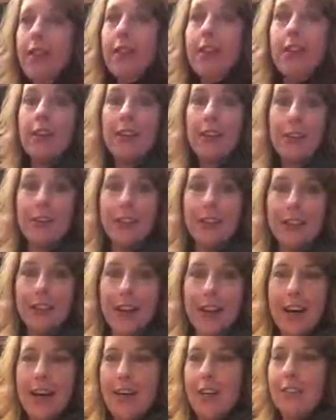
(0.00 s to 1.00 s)
there is a
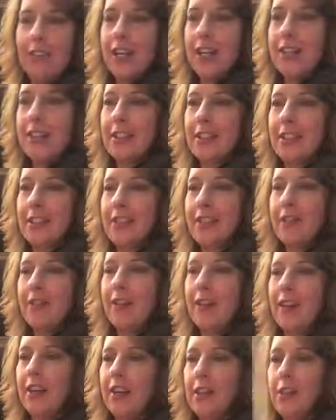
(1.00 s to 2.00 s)
lot of challenging stuff
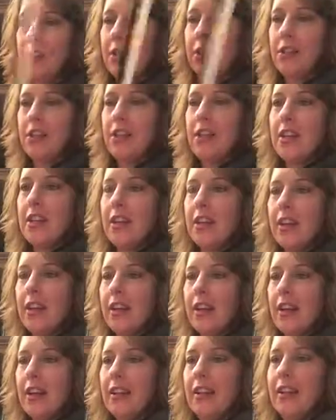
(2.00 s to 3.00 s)
there. I just wanted you to hear
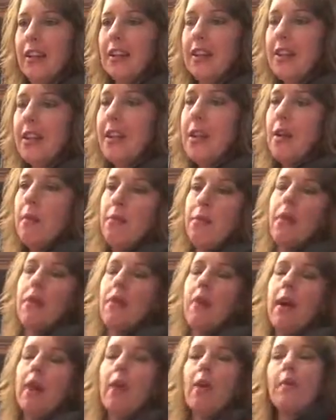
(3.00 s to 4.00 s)
it at least
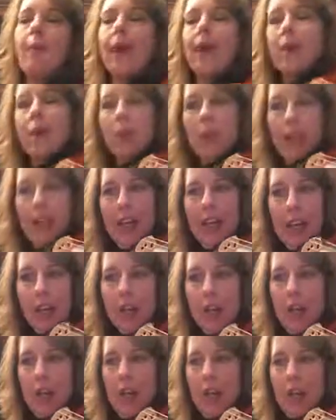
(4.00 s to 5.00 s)
before I go back and work it out.
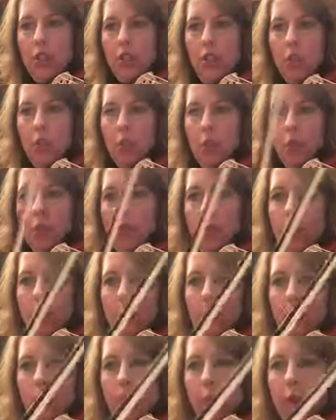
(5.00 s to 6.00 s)
So
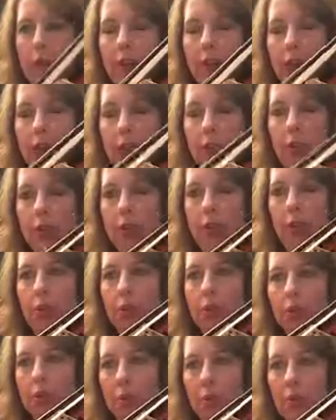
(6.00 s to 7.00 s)
104, low
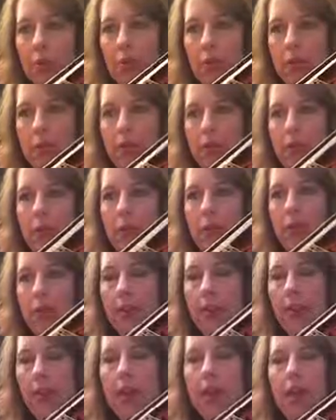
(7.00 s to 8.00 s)
2,
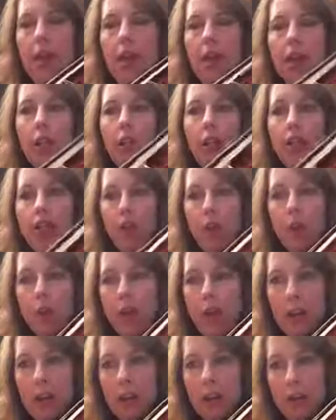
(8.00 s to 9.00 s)
low 4
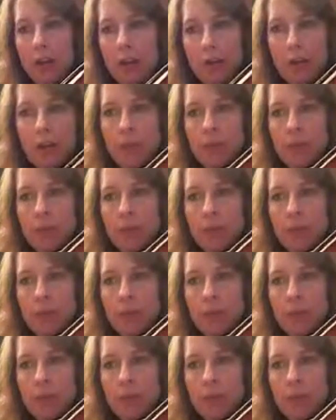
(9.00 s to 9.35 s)
here.